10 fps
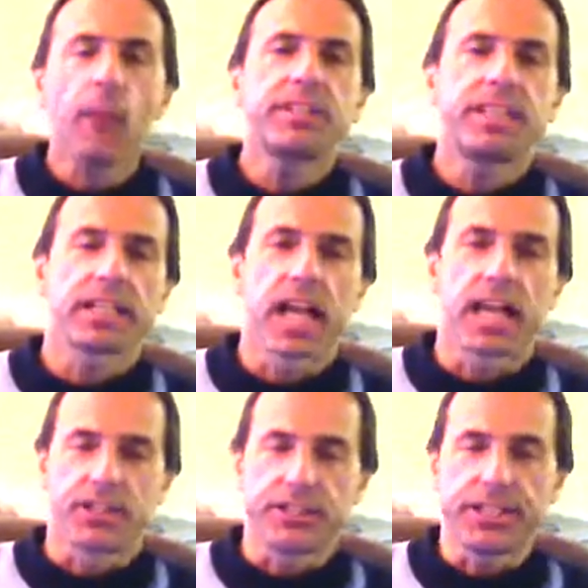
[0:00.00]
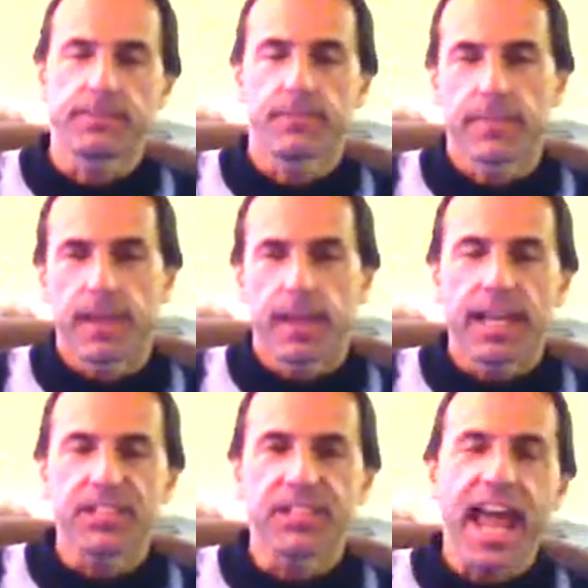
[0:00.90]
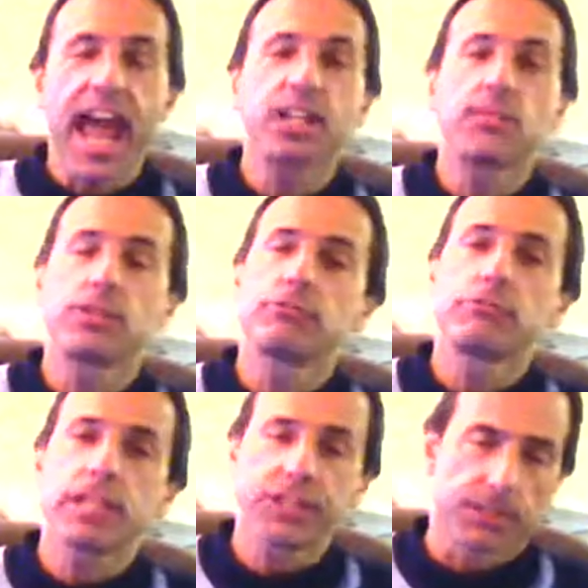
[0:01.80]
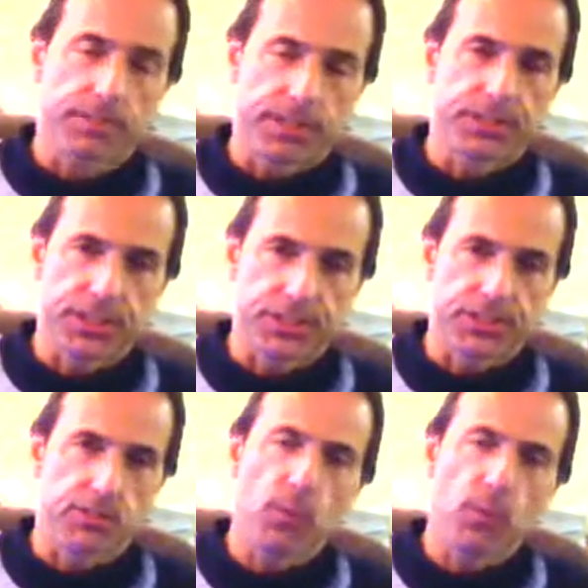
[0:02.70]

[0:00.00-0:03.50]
Our technology is an active-aggressive system.